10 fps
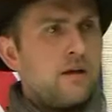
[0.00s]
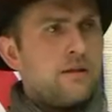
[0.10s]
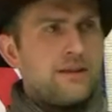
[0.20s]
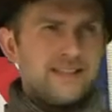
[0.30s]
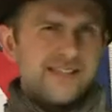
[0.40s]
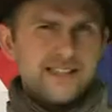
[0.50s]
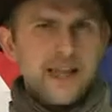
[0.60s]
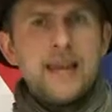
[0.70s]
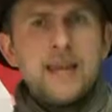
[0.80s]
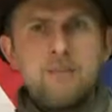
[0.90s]

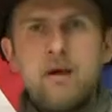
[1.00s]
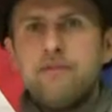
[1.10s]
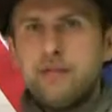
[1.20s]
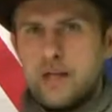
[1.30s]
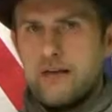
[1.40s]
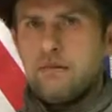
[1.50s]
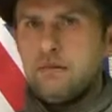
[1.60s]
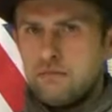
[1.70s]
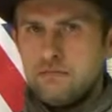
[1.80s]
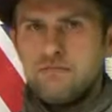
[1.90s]
slightly above
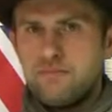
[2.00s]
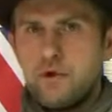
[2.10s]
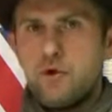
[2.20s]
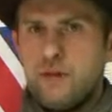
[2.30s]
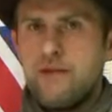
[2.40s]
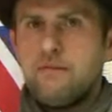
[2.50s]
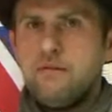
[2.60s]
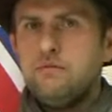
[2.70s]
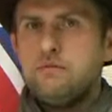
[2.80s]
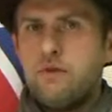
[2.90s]
your
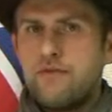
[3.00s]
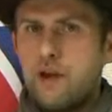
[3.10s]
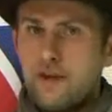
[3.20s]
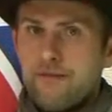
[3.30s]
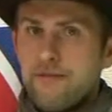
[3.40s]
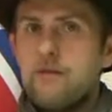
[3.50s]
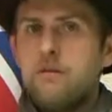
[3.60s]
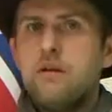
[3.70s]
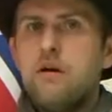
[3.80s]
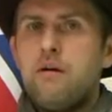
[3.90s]
level of comfort.
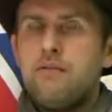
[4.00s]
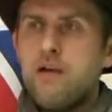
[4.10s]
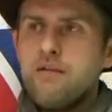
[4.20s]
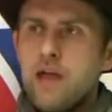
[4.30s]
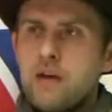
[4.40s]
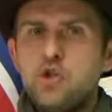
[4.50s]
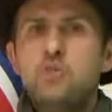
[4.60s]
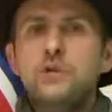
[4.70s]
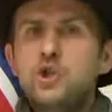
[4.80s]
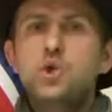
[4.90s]
On the other hand, it
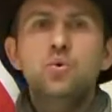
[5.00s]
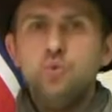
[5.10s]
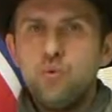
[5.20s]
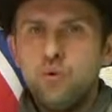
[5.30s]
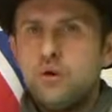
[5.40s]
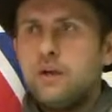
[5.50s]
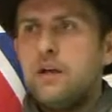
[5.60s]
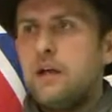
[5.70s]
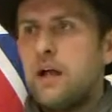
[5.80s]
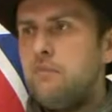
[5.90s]
shouldn't be too
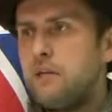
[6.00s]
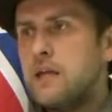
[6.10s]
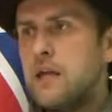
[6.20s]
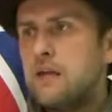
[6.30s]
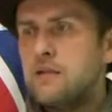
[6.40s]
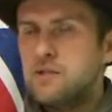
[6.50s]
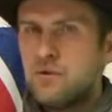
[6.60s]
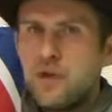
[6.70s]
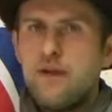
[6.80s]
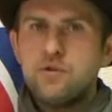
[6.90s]
complicated, so
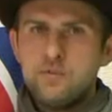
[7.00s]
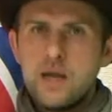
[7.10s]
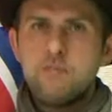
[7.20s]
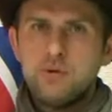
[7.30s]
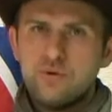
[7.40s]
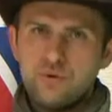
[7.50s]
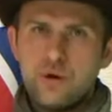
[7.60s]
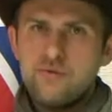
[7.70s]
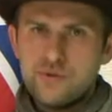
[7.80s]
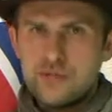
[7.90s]
you have to be able to
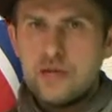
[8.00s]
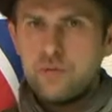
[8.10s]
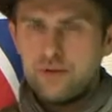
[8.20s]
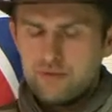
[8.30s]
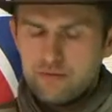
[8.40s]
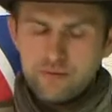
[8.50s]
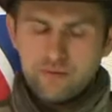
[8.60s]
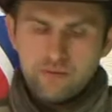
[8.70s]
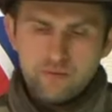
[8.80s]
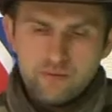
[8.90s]
understand
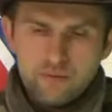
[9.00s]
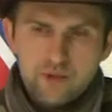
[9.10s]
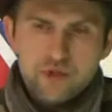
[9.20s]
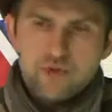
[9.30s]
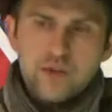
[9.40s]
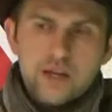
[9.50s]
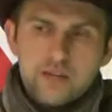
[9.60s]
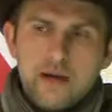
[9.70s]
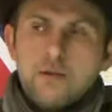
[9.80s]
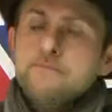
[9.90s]
what you're reading
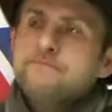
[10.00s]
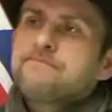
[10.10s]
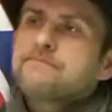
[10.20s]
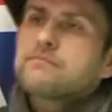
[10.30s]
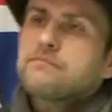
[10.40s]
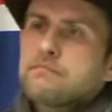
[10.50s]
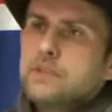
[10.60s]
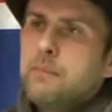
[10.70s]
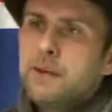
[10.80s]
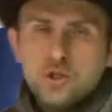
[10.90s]
about.
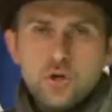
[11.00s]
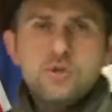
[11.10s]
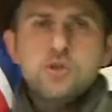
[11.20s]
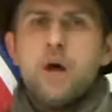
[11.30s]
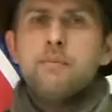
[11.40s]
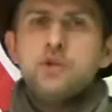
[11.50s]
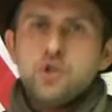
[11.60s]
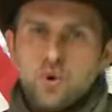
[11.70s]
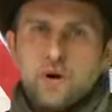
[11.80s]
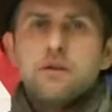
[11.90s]
But don't stop,
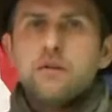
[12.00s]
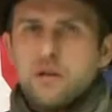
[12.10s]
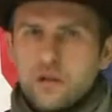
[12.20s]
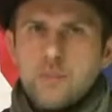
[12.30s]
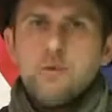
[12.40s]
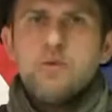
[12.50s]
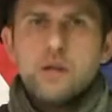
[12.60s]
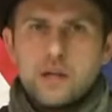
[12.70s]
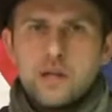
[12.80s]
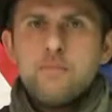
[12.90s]
enjoy. Keep on
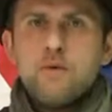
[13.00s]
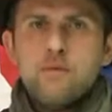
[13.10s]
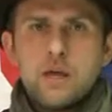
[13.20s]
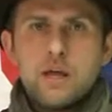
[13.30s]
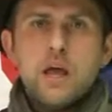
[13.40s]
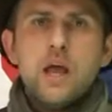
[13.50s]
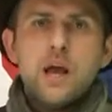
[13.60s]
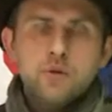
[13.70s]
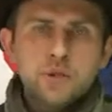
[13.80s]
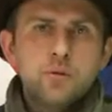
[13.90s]
reading, keep on reading.
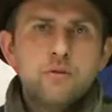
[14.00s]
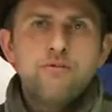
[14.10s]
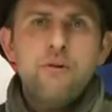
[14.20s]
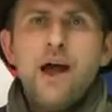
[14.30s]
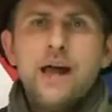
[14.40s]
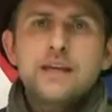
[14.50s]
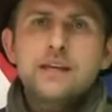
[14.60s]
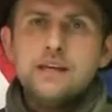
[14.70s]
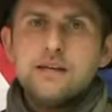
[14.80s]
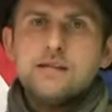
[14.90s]
What you will find
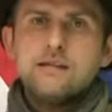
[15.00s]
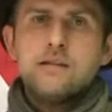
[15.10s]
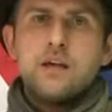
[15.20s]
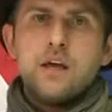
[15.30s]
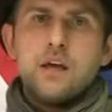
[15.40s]
is,